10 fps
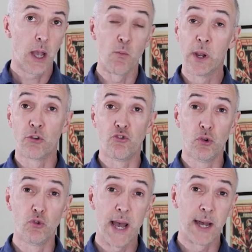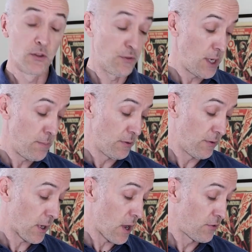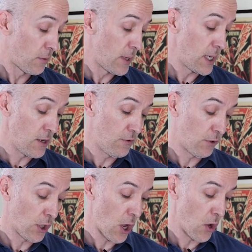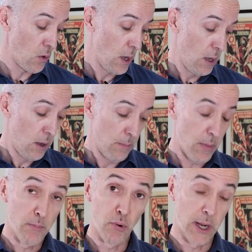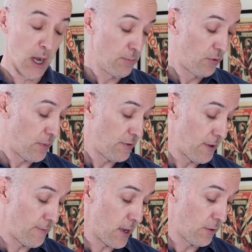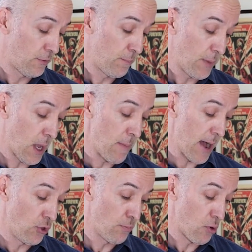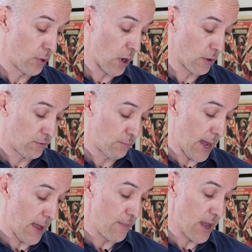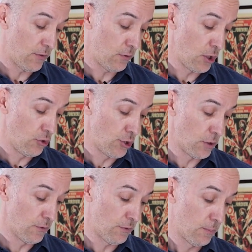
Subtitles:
And we can drill down as deep as the customer needs to go by bringing up specifics about the products and their solutions.